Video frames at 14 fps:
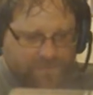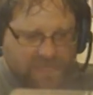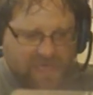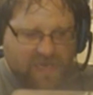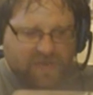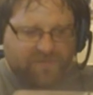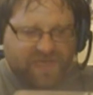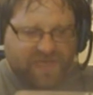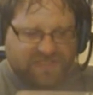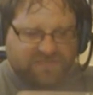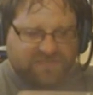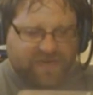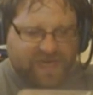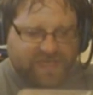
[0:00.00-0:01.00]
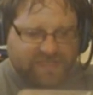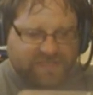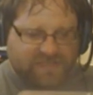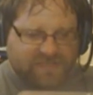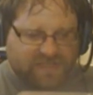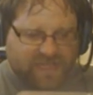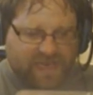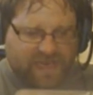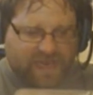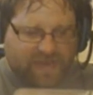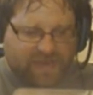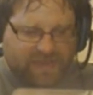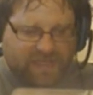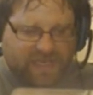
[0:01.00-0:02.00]
Best friends
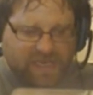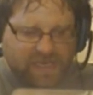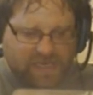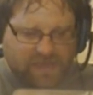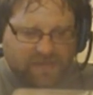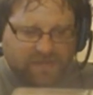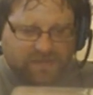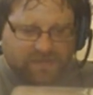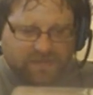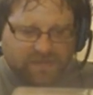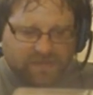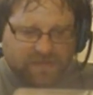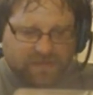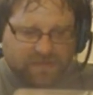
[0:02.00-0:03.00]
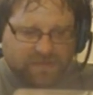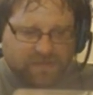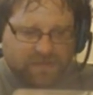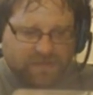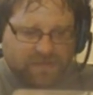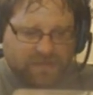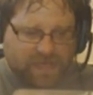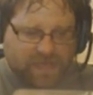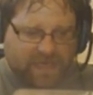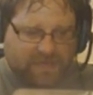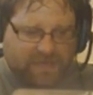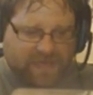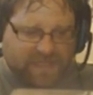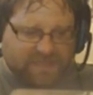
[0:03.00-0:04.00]
Emily and
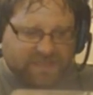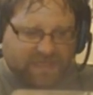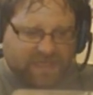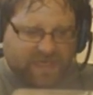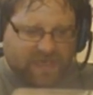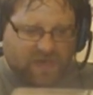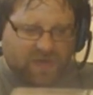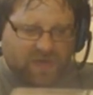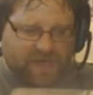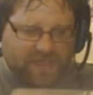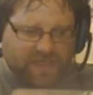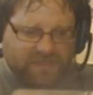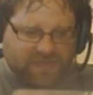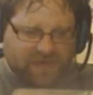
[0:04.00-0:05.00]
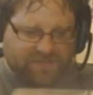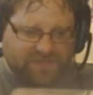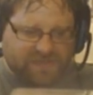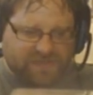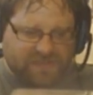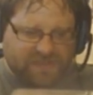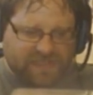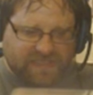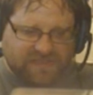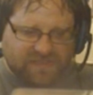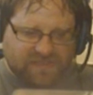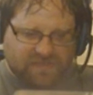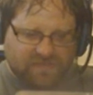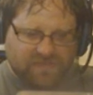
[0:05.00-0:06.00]
Leslie go on a trip to the desert.
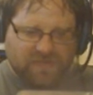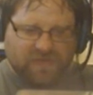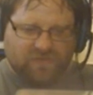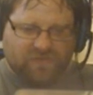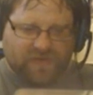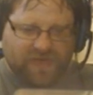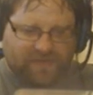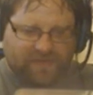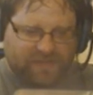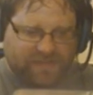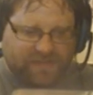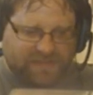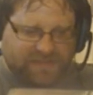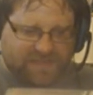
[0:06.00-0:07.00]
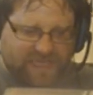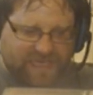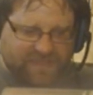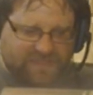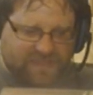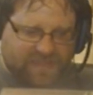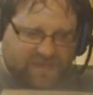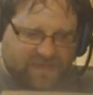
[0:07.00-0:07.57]
When Emily decides to get off the